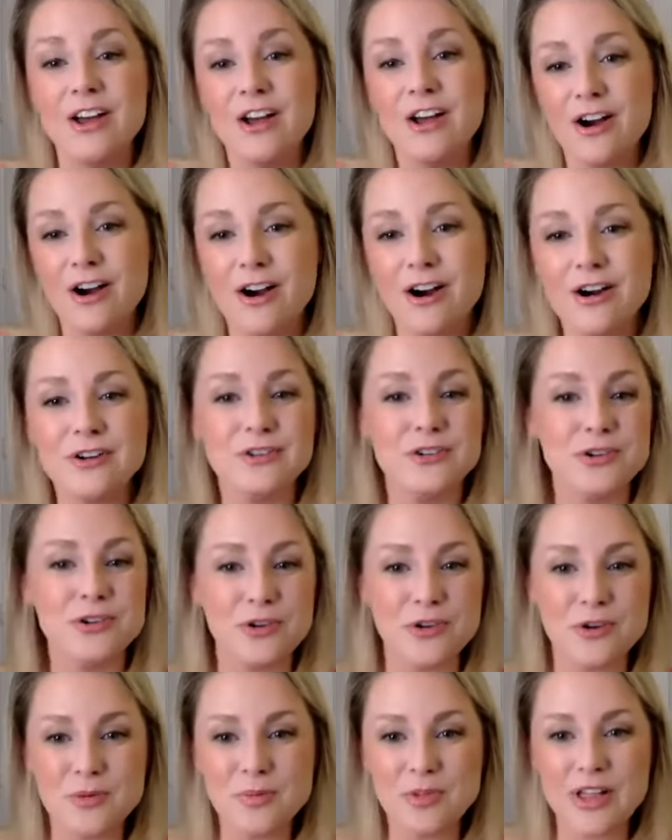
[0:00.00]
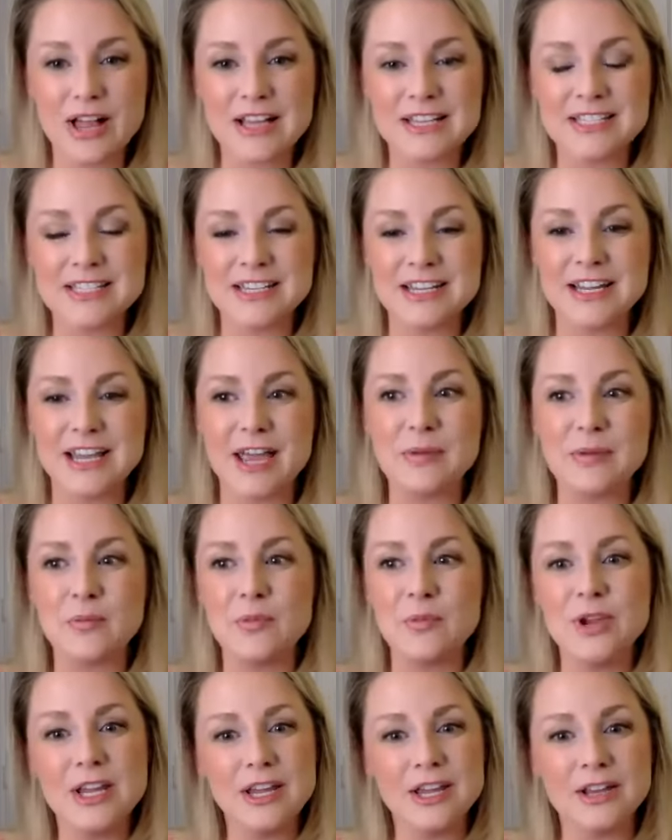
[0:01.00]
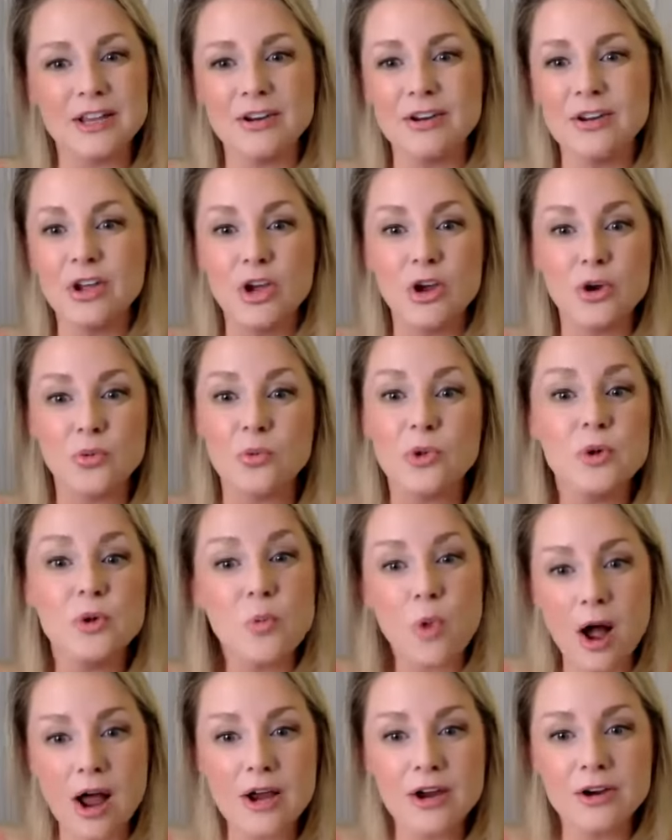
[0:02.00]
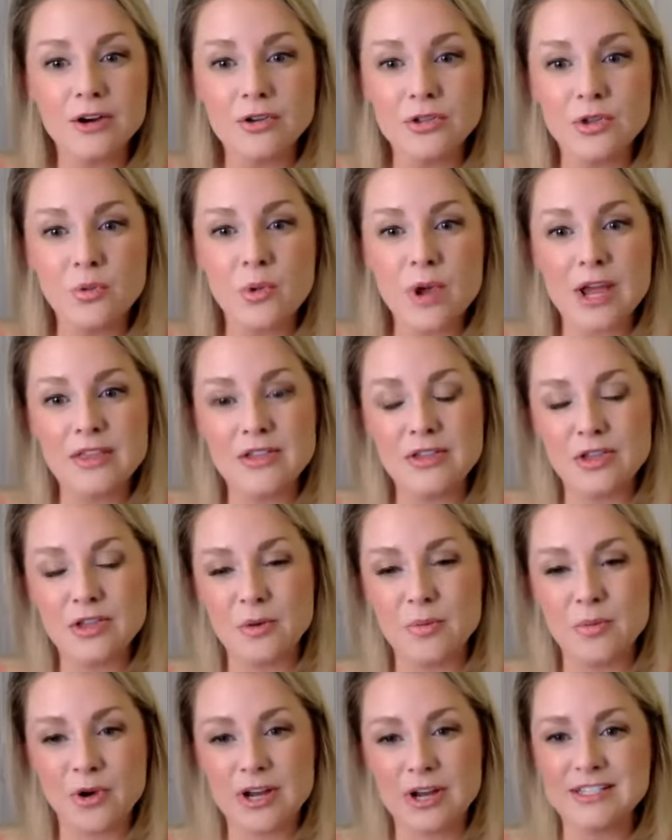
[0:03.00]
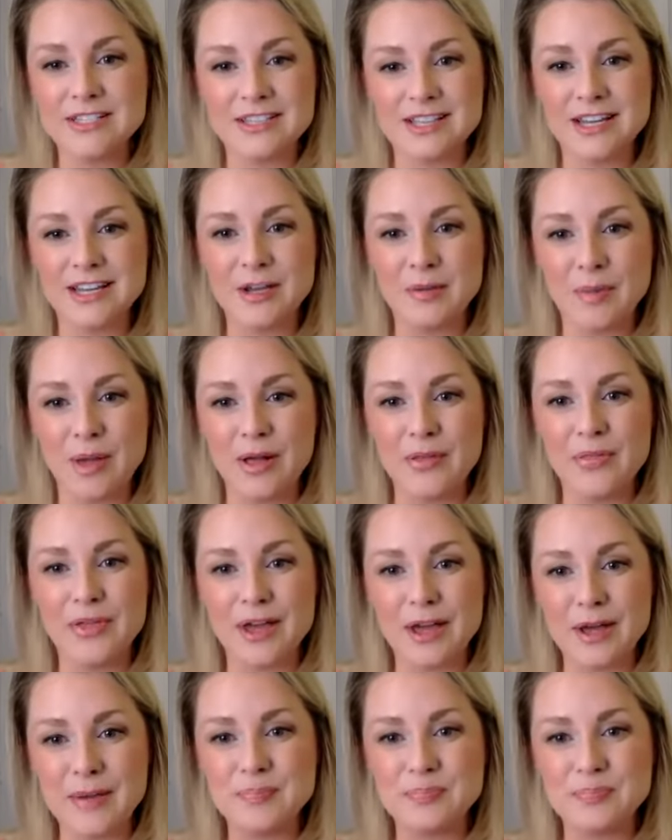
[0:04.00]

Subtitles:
are neuroplastic, and we can rewire the way that their brains think about that.